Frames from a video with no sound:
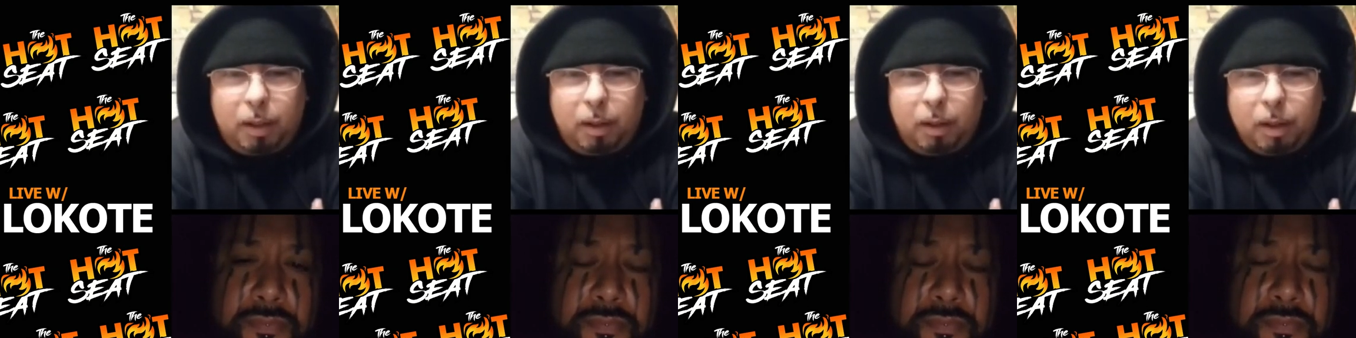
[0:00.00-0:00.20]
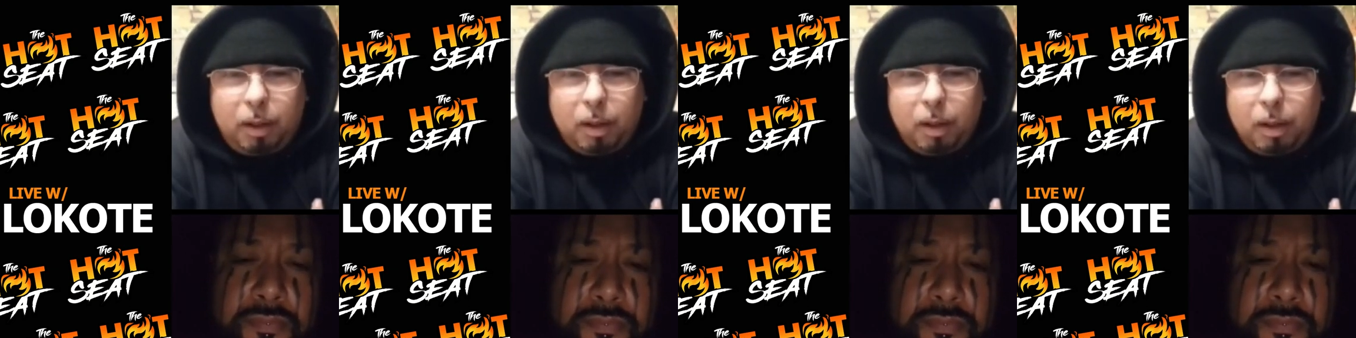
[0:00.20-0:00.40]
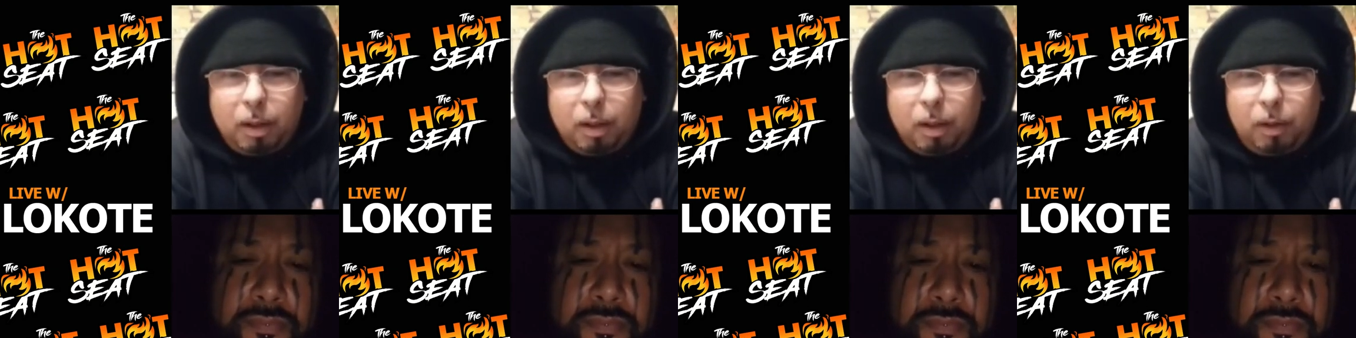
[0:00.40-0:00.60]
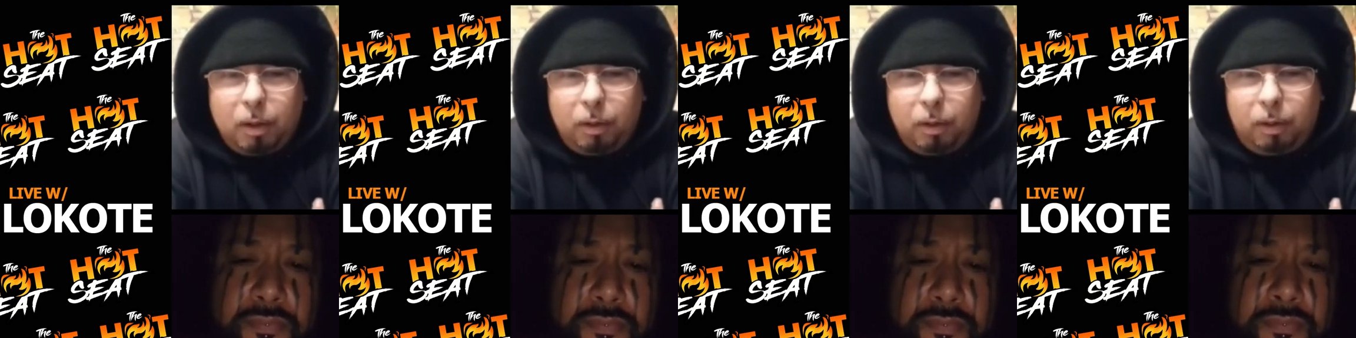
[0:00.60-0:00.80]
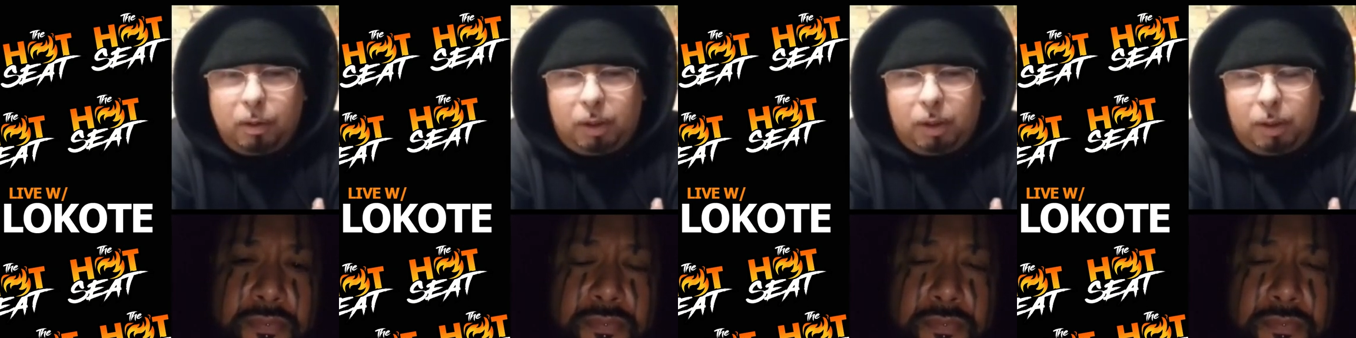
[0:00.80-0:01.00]
Or
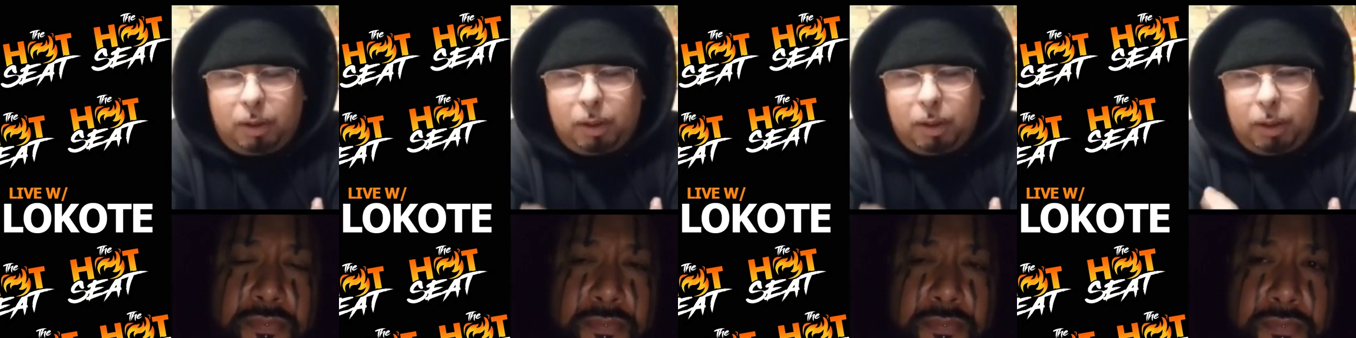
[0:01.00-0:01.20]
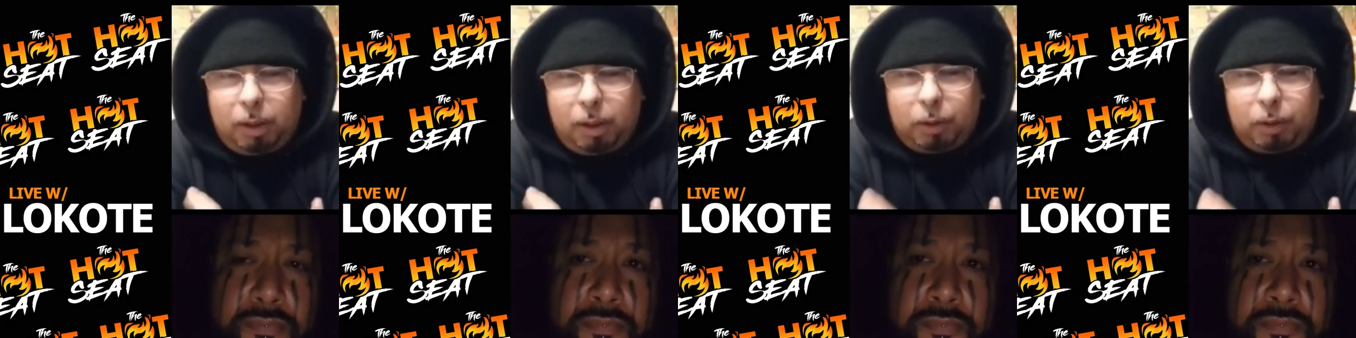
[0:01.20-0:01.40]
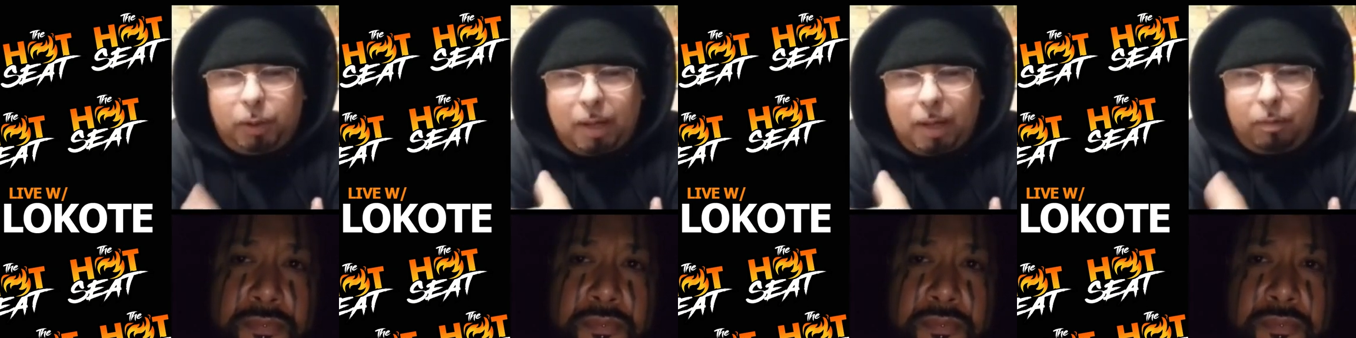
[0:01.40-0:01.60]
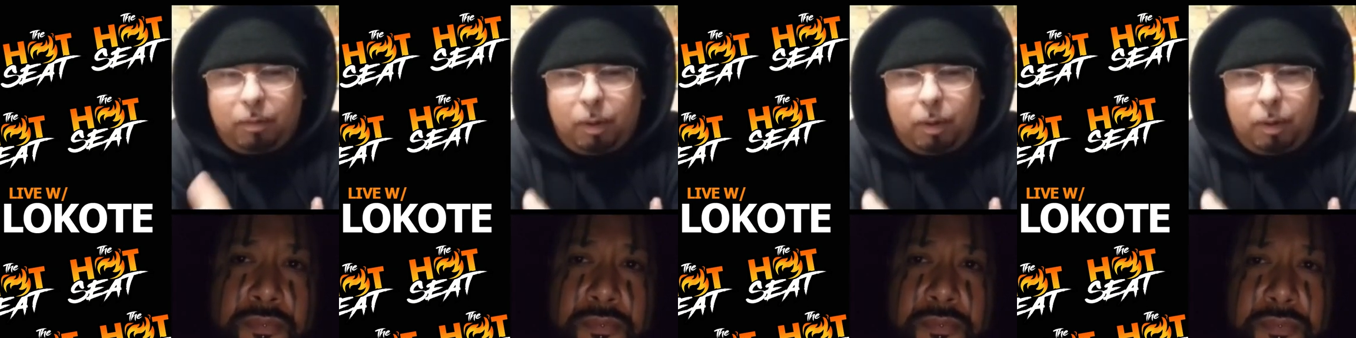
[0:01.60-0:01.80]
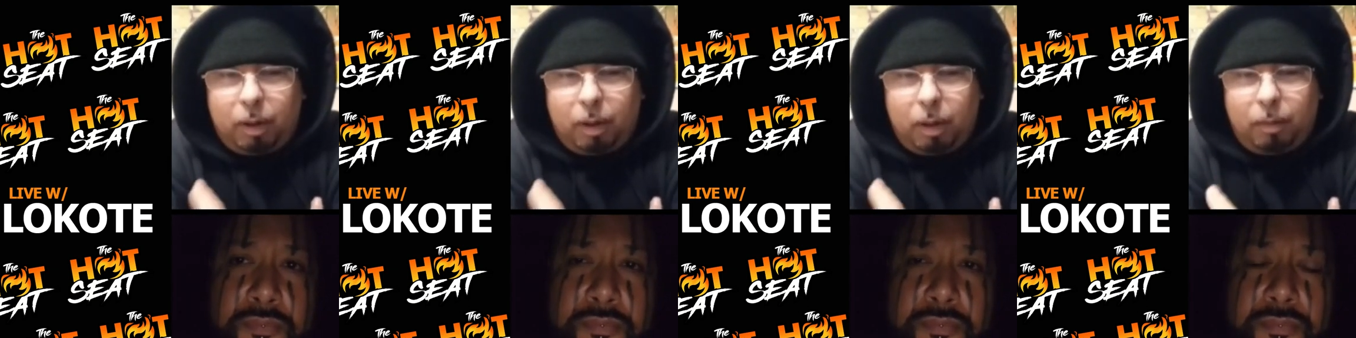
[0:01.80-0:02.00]
did you have
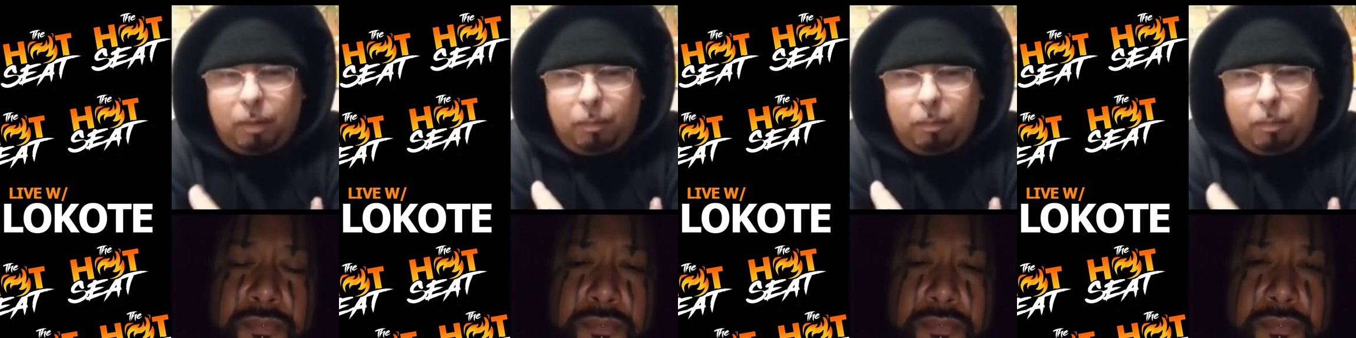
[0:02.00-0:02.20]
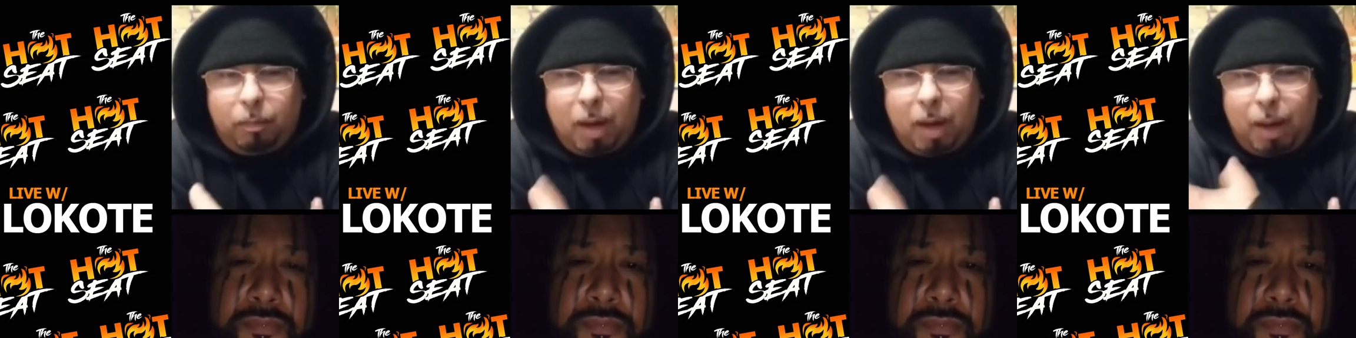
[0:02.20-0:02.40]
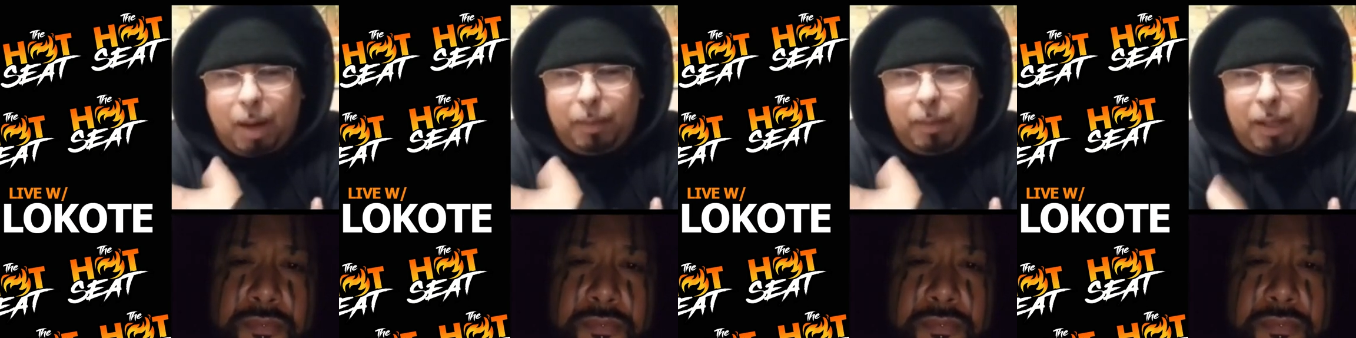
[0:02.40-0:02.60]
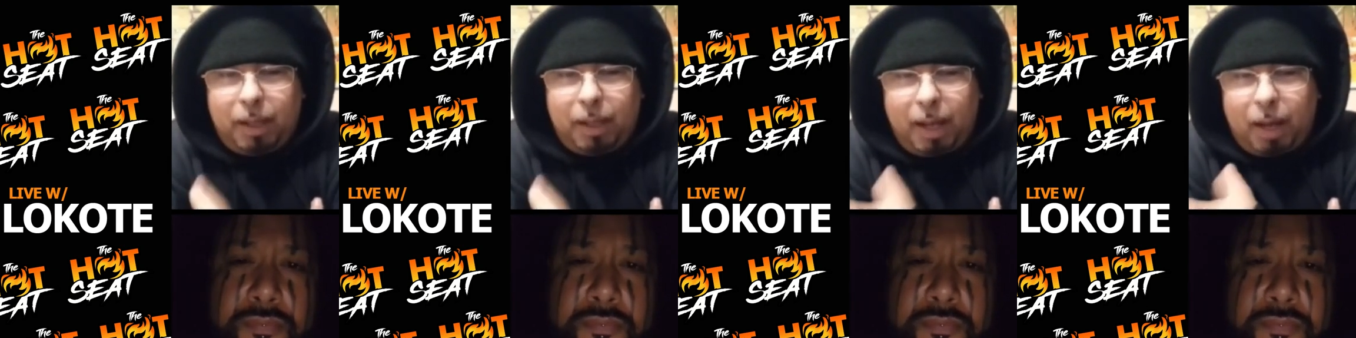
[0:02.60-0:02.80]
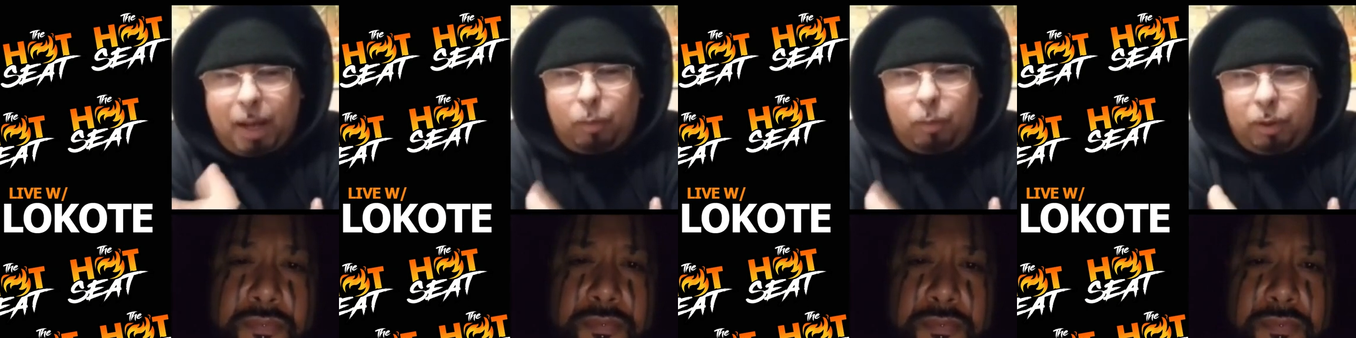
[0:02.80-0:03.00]
a mom and
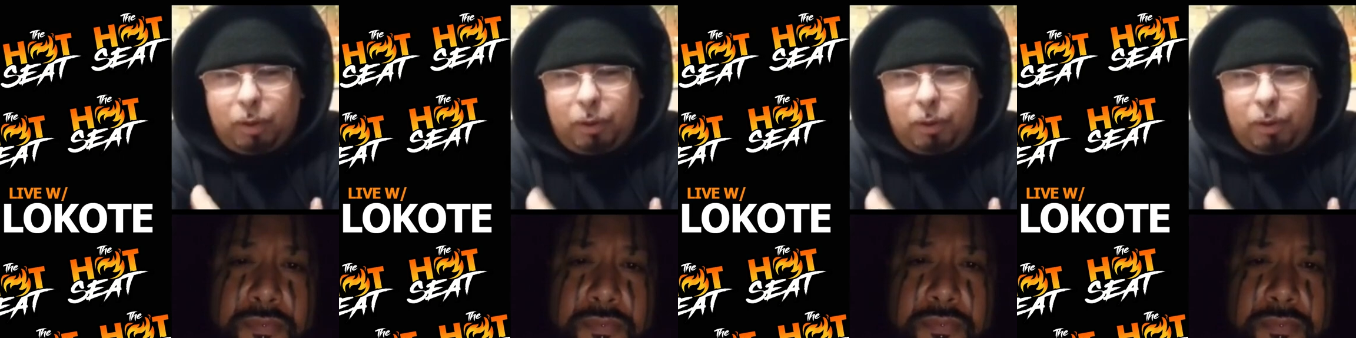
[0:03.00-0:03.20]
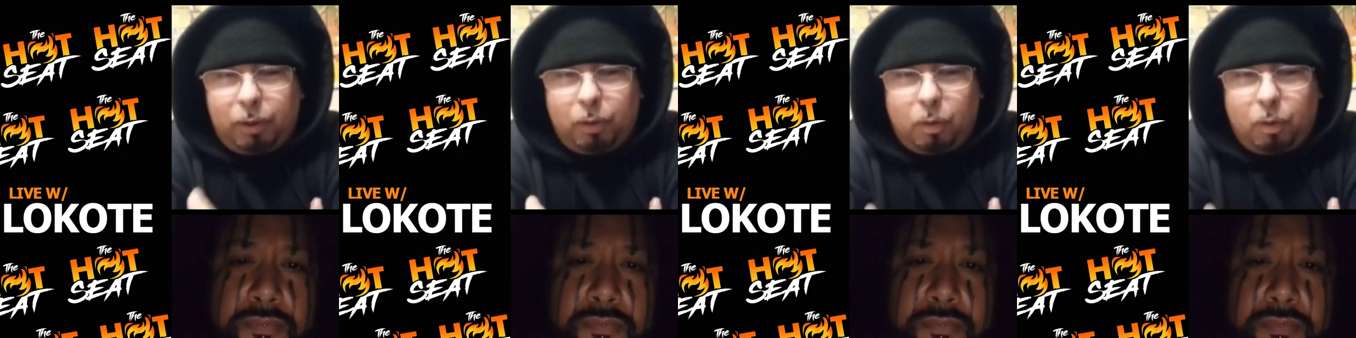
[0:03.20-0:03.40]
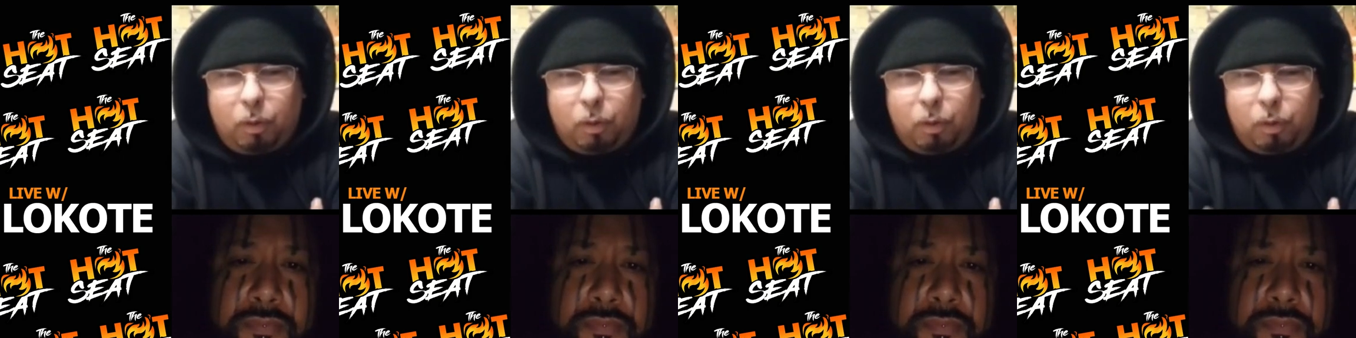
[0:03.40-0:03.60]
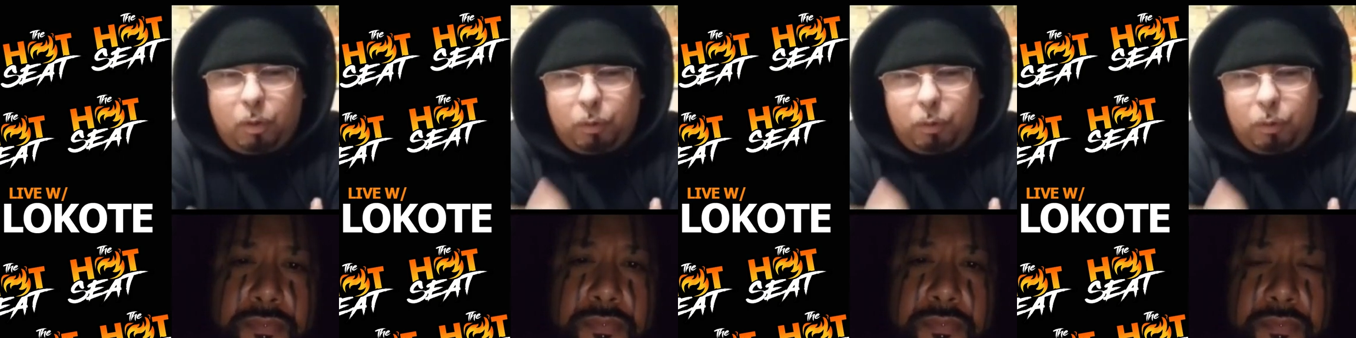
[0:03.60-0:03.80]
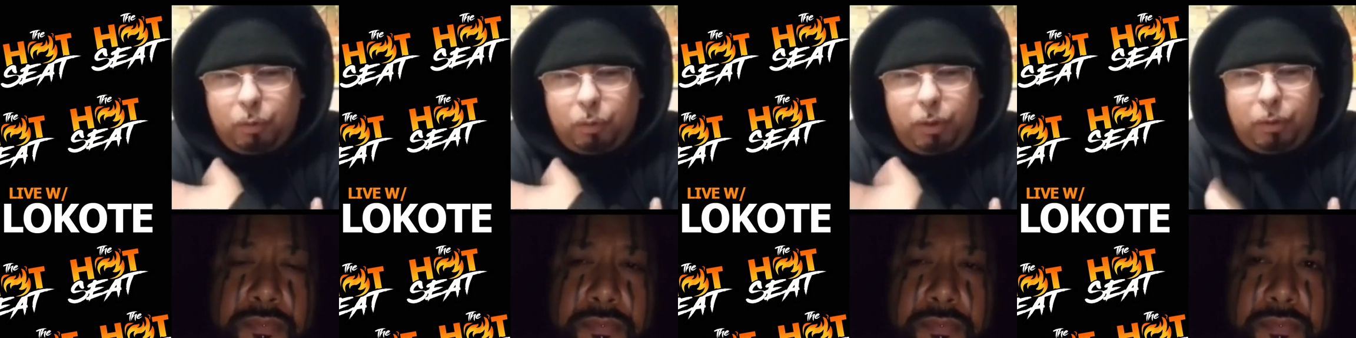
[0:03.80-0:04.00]
dad with you, or